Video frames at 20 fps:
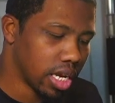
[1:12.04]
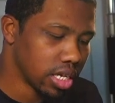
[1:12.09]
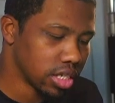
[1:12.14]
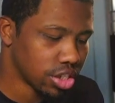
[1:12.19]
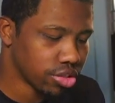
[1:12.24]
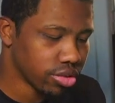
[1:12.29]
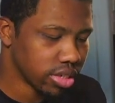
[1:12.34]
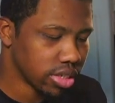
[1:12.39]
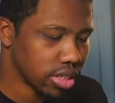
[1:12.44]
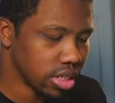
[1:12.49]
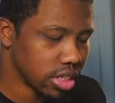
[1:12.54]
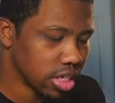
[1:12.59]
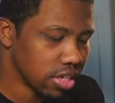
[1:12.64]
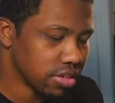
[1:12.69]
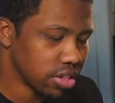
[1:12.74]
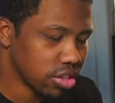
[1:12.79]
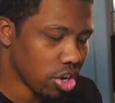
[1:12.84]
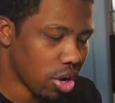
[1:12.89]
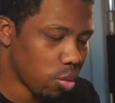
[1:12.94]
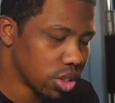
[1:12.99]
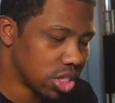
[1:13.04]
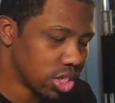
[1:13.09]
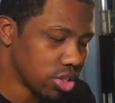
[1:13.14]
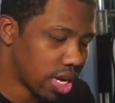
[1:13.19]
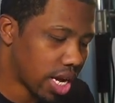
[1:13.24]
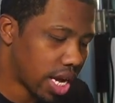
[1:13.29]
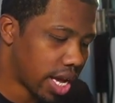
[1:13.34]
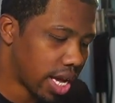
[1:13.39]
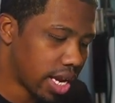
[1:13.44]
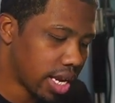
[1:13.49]
stress enough, start with your
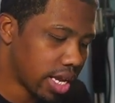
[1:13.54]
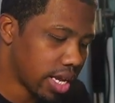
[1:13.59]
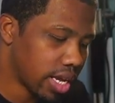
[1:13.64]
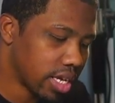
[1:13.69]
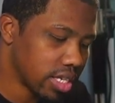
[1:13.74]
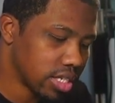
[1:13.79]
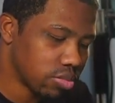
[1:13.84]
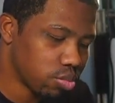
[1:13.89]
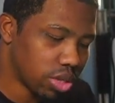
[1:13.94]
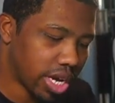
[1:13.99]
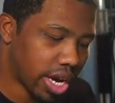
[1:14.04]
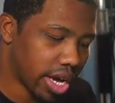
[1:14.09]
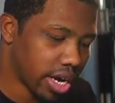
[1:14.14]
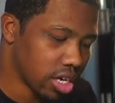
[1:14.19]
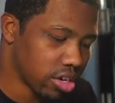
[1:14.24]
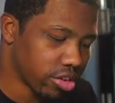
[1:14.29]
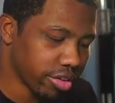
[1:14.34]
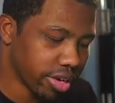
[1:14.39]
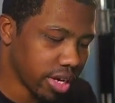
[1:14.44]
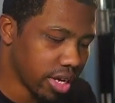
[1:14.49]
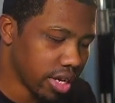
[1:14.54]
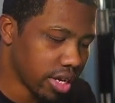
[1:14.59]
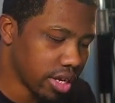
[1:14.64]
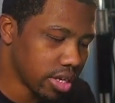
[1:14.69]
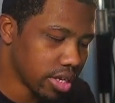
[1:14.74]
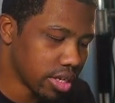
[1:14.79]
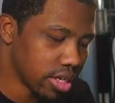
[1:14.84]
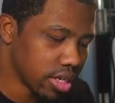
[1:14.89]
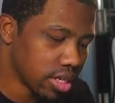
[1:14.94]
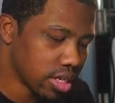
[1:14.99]
guidelines. We got a grid,
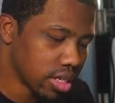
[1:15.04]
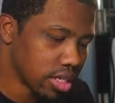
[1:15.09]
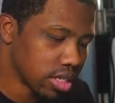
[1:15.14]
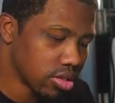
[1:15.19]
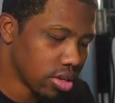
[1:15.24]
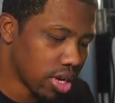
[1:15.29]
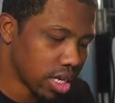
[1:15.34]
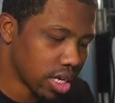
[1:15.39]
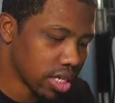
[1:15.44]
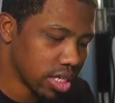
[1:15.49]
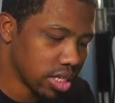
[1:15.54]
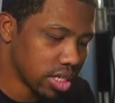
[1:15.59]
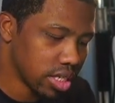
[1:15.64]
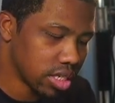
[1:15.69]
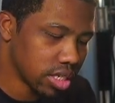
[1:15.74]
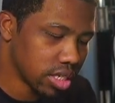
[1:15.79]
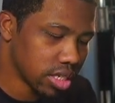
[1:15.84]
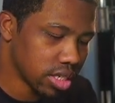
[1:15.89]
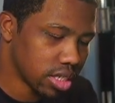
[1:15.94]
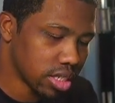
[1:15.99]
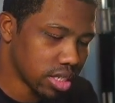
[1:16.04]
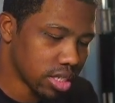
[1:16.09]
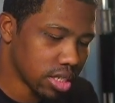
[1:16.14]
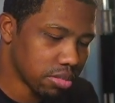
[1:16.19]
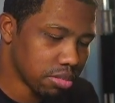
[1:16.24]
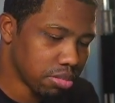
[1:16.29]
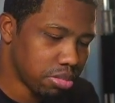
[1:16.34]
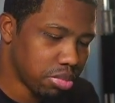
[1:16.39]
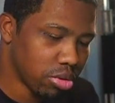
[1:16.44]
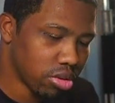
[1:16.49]
so I can easily just
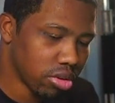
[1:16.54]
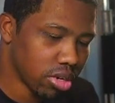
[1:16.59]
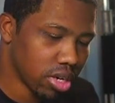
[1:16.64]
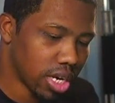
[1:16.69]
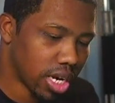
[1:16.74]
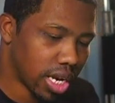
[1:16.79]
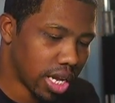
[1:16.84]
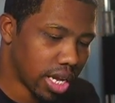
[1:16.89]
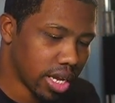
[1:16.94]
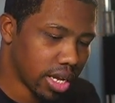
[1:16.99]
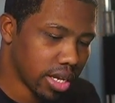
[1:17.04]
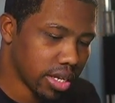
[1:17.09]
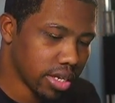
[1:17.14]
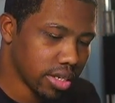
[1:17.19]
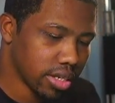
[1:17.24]
pull a line.